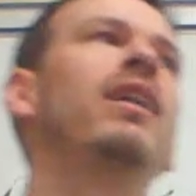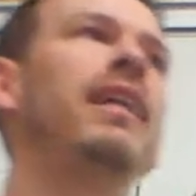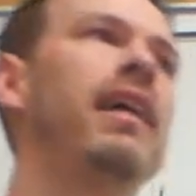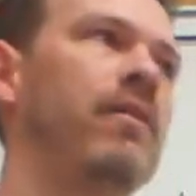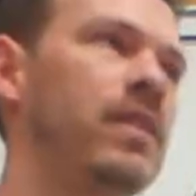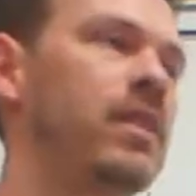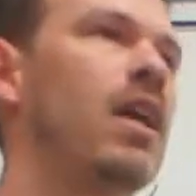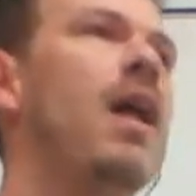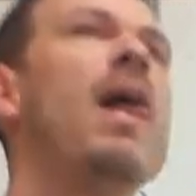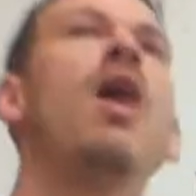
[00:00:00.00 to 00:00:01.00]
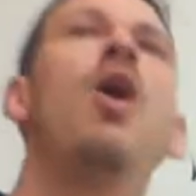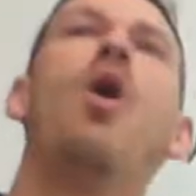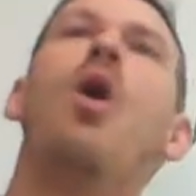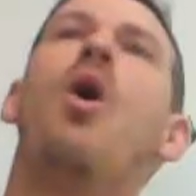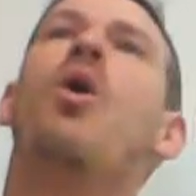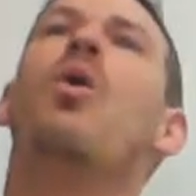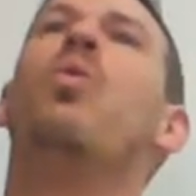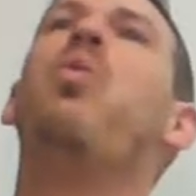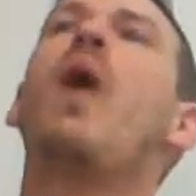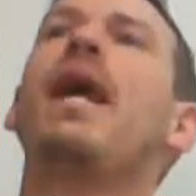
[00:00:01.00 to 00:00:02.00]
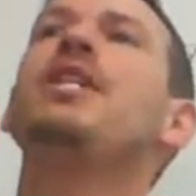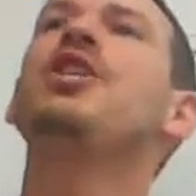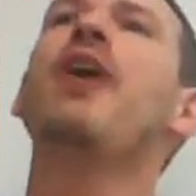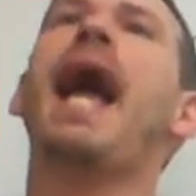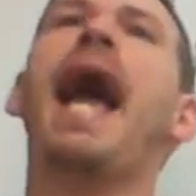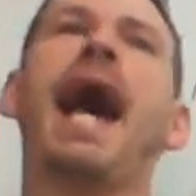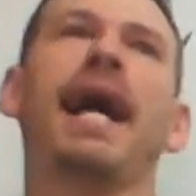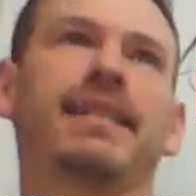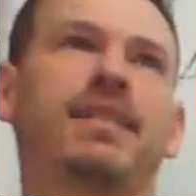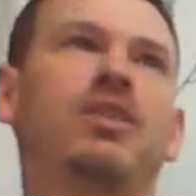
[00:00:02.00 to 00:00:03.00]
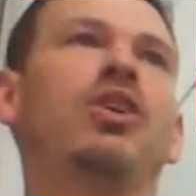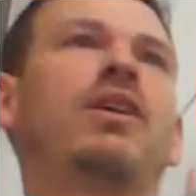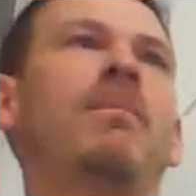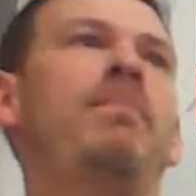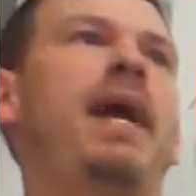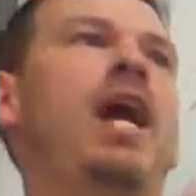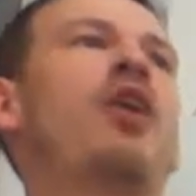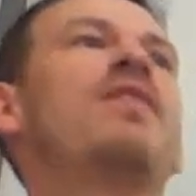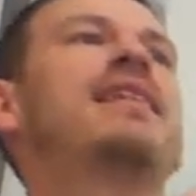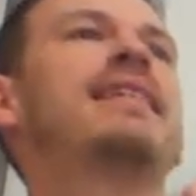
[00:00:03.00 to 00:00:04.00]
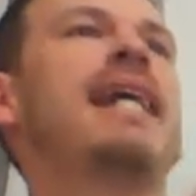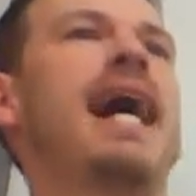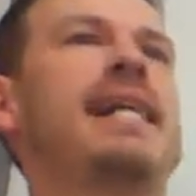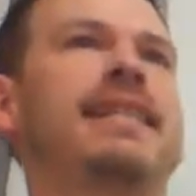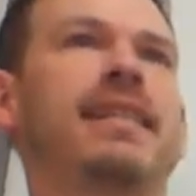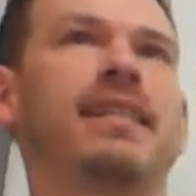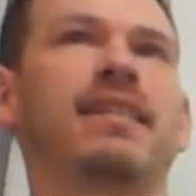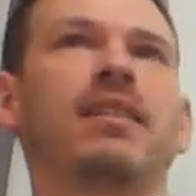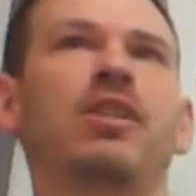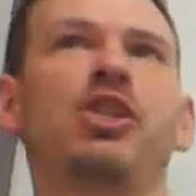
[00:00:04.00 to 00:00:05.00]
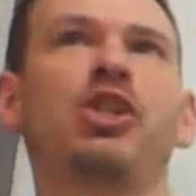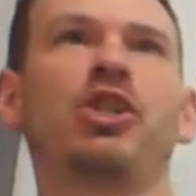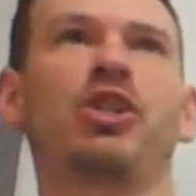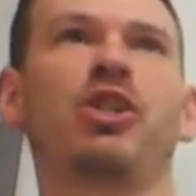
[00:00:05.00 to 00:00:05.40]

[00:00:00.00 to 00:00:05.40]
lives. When you're asked to compare the sizes shh,